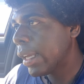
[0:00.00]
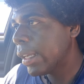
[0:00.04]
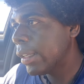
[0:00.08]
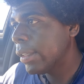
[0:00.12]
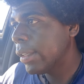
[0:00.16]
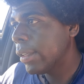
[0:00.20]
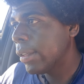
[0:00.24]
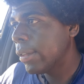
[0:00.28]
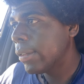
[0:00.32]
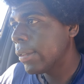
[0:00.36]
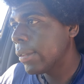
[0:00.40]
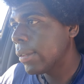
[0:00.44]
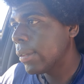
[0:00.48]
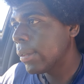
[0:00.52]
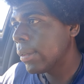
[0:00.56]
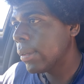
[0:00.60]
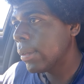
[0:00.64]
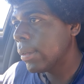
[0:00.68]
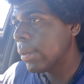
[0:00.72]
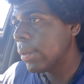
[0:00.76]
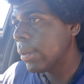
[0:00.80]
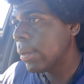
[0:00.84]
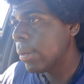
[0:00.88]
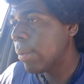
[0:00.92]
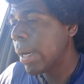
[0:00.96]
like this.
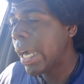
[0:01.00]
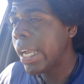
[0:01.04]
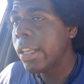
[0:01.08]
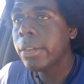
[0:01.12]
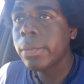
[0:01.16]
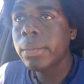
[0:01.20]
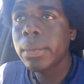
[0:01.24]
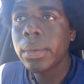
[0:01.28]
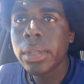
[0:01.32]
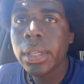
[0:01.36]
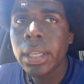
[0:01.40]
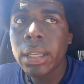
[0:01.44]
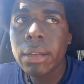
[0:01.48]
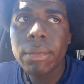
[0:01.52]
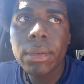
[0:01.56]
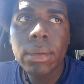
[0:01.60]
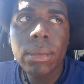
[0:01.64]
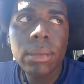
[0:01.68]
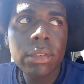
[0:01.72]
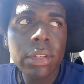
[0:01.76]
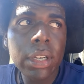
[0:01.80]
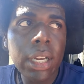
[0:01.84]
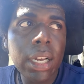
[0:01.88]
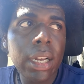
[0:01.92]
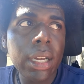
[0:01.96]
Whites will give you
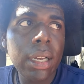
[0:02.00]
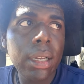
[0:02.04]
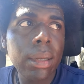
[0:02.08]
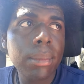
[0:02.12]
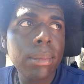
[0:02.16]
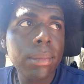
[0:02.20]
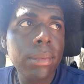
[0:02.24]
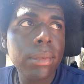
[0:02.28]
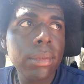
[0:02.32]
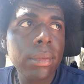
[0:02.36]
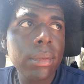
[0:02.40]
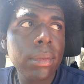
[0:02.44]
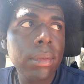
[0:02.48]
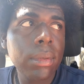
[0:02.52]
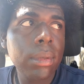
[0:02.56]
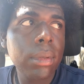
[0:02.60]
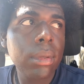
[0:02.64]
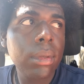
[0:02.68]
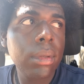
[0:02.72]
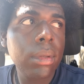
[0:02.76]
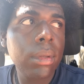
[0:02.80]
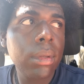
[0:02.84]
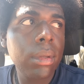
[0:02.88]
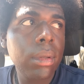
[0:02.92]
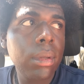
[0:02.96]
jobs,
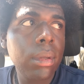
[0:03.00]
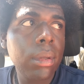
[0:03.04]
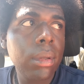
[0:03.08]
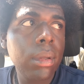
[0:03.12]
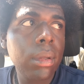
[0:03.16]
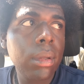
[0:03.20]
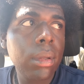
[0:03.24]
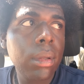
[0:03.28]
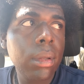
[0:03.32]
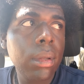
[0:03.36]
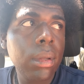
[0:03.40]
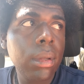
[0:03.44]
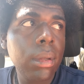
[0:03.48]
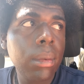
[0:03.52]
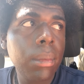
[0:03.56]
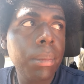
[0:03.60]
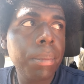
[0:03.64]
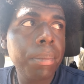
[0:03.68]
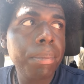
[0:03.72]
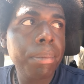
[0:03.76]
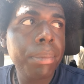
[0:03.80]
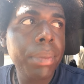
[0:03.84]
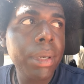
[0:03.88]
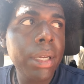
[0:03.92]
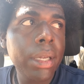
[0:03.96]

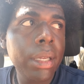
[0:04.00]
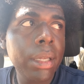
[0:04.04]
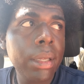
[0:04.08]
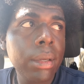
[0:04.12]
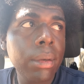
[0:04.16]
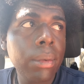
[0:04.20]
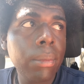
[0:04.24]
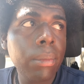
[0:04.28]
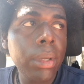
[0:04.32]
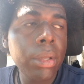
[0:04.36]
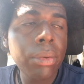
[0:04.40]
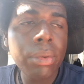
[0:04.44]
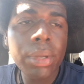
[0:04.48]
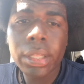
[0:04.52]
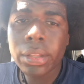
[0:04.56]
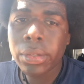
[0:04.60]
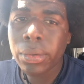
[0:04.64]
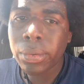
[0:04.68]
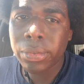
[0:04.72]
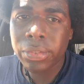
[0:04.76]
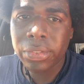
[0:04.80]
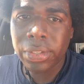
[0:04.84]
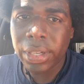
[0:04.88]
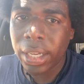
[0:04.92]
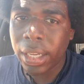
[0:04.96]
but when you get
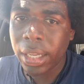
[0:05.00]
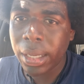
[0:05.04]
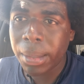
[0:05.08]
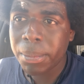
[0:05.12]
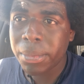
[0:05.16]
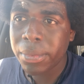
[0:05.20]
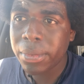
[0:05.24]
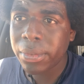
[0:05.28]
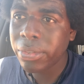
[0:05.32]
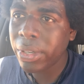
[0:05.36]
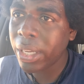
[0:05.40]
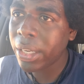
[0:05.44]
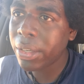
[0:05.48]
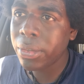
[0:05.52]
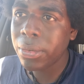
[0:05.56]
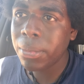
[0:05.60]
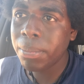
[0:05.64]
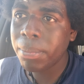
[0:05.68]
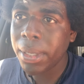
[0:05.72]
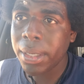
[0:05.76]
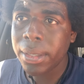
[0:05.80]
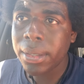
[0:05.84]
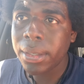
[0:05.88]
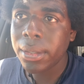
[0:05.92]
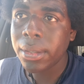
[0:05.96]
those jobs, try to do
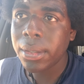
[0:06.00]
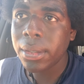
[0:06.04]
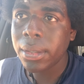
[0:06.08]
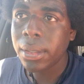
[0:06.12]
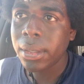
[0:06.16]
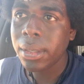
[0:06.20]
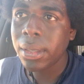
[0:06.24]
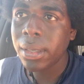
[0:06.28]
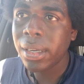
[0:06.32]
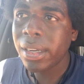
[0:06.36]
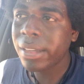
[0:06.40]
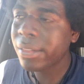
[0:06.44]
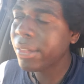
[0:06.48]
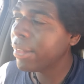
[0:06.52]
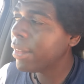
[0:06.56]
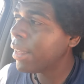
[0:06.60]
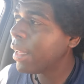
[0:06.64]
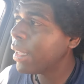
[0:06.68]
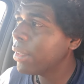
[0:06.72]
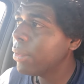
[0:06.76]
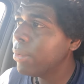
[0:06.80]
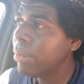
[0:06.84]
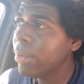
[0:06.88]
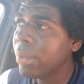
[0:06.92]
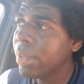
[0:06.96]
better cuz it's
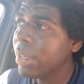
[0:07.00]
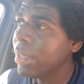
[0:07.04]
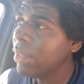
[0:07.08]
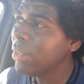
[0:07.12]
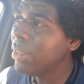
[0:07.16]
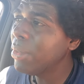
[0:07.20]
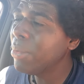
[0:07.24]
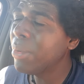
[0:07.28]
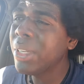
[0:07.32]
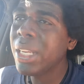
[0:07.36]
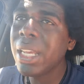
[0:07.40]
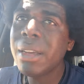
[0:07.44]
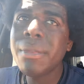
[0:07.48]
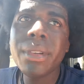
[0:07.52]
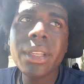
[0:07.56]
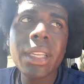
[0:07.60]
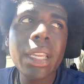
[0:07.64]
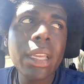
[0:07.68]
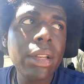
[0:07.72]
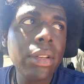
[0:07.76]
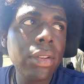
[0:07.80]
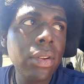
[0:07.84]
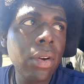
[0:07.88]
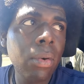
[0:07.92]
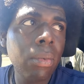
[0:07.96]
like you, you you will never
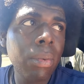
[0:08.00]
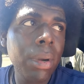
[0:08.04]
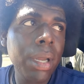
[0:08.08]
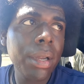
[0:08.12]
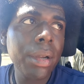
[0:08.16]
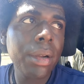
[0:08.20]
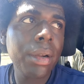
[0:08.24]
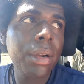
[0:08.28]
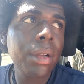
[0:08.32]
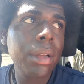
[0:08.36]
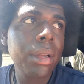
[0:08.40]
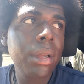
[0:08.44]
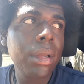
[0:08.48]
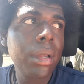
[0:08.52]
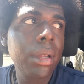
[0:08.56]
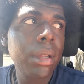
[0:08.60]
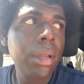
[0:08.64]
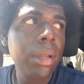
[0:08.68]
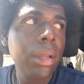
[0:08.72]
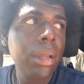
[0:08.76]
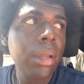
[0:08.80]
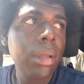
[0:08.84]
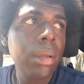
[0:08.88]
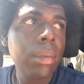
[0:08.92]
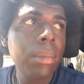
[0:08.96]
get nowhere
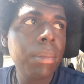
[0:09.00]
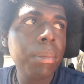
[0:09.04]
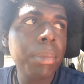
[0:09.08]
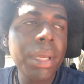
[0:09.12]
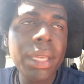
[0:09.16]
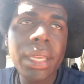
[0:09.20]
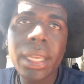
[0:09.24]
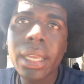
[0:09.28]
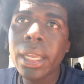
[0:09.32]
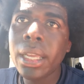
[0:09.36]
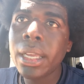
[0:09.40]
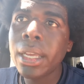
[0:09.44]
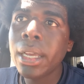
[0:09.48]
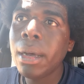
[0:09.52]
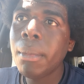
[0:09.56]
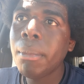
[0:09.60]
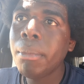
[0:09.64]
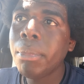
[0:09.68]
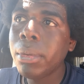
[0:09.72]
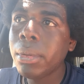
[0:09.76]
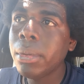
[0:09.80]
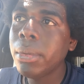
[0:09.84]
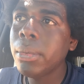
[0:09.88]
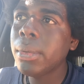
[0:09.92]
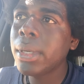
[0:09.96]
being a
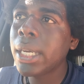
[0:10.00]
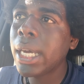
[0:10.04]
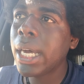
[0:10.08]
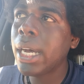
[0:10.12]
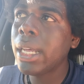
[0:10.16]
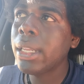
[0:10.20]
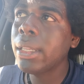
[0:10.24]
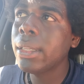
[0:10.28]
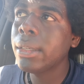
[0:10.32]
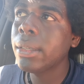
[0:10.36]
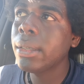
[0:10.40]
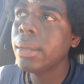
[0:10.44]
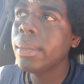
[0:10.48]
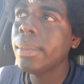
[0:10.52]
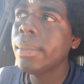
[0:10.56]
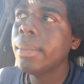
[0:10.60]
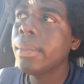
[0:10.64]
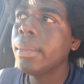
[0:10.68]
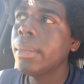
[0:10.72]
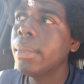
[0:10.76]
blue collar